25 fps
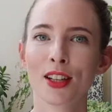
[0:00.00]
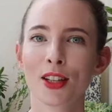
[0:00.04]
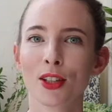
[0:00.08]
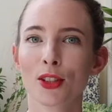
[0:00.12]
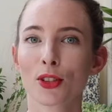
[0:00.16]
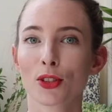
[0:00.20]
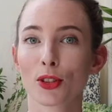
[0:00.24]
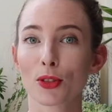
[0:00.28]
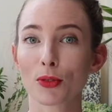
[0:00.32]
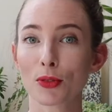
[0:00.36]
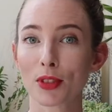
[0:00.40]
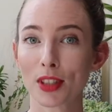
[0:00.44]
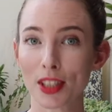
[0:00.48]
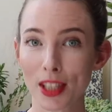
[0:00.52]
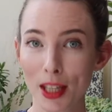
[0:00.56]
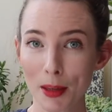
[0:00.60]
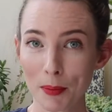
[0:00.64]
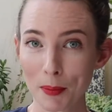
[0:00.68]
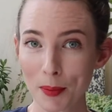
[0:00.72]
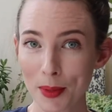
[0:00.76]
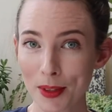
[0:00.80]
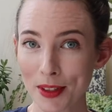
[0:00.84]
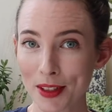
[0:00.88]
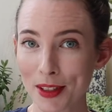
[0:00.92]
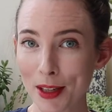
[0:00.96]
So
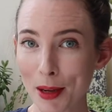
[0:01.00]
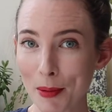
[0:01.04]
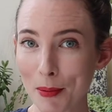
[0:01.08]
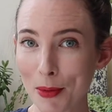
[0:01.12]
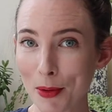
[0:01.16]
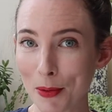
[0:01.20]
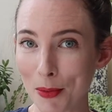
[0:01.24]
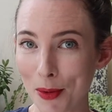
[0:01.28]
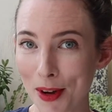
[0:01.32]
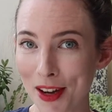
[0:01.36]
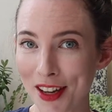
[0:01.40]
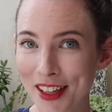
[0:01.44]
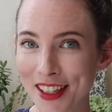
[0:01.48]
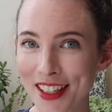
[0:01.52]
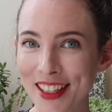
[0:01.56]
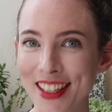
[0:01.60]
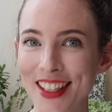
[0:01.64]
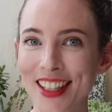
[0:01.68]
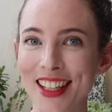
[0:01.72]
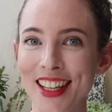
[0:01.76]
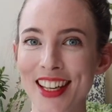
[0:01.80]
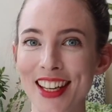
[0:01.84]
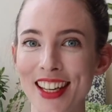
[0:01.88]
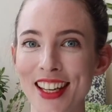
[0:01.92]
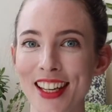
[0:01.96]
tip number one
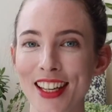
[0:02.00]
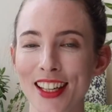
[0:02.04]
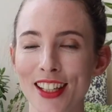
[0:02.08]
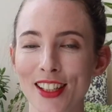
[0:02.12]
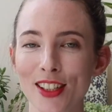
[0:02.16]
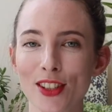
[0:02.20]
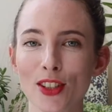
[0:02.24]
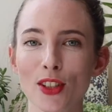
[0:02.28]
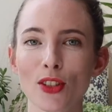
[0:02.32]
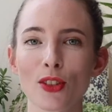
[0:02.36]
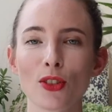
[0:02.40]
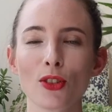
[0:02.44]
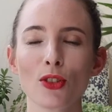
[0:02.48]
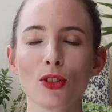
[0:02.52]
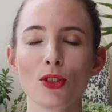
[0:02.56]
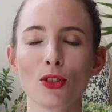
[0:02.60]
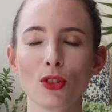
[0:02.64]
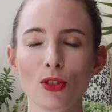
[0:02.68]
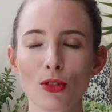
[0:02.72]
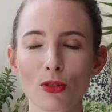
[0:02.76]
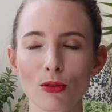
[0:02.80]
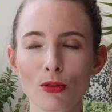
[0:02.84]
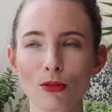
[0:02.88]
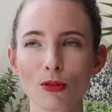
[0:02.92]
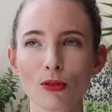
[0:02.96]
is
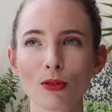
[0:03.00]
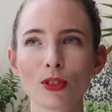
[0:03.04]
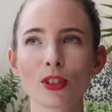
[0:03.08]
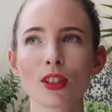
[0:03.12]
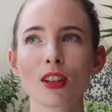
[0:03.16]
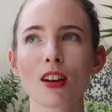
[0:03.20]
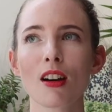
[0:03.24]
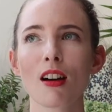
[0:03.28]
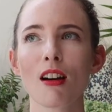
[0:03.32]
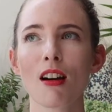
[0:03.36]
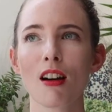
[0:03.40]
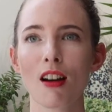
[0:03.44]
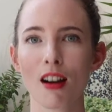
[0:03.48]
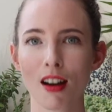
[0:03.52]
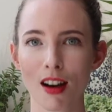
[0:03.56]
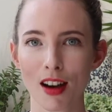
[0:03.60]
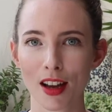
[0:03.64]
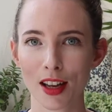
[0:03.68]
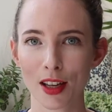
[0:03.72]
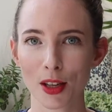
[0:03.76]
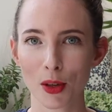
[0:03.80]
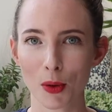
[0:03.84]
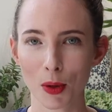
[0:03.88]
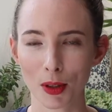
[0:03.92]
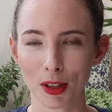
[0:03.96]
use
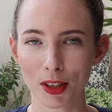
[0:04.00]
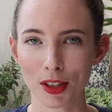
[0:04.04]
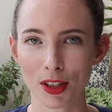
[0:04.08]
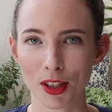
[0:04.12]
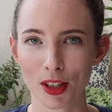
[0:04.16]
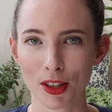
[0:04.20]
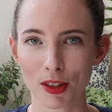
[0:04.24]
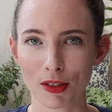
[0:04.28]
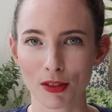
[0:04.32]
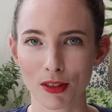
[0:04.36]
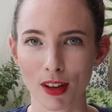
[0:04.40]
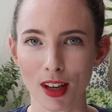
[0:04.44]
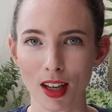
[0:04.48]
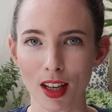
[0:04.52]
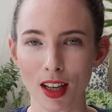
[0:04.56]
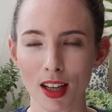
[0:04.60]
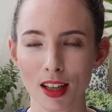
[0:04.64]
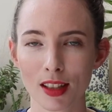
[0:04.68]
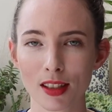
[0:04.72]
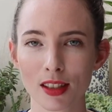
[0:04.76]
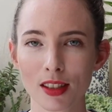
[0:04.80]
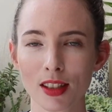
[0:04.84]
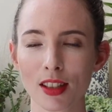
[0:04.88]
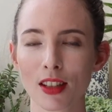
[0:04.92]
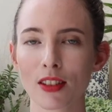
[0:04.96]
high quality
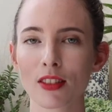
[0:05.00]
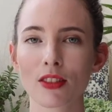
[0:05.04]
ingredients.